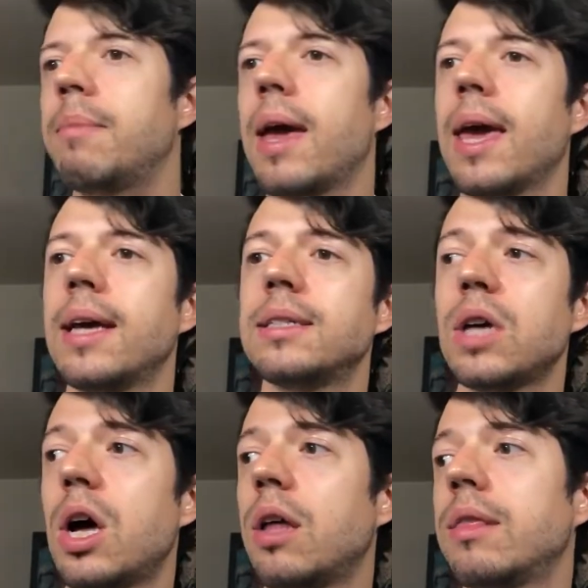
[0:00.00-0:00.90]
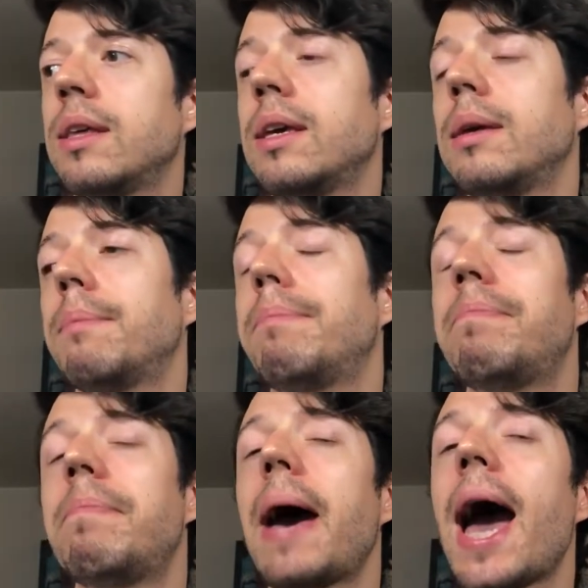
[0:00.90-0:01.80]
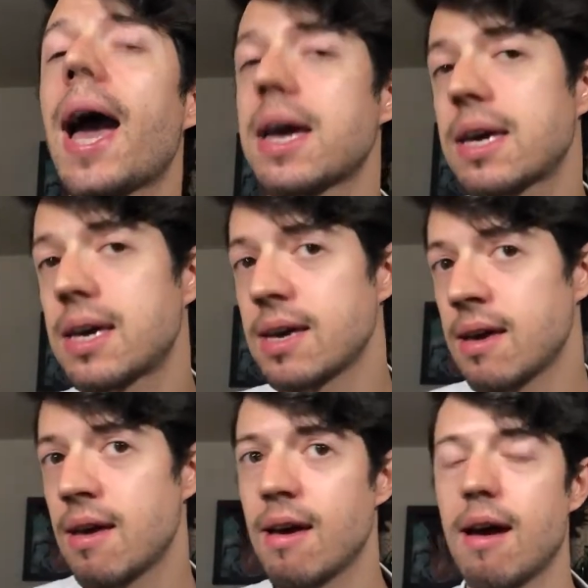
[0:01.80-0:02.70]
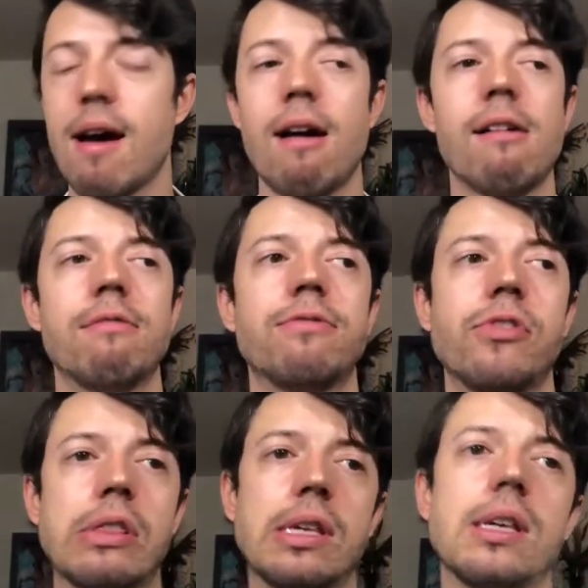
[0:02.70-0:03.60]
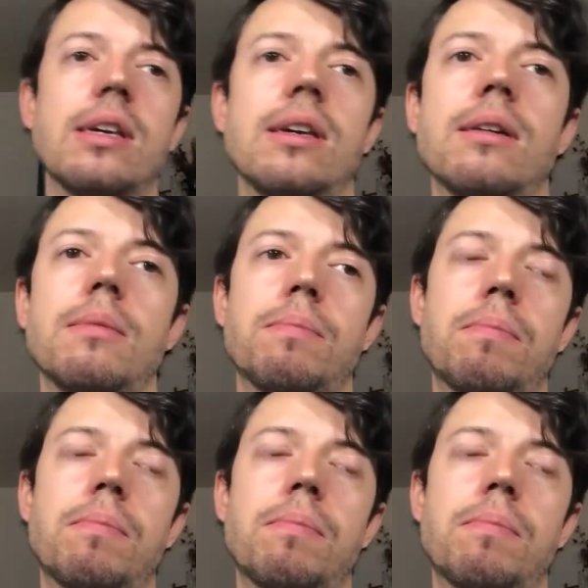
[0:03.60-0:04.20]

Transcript: And on the back of the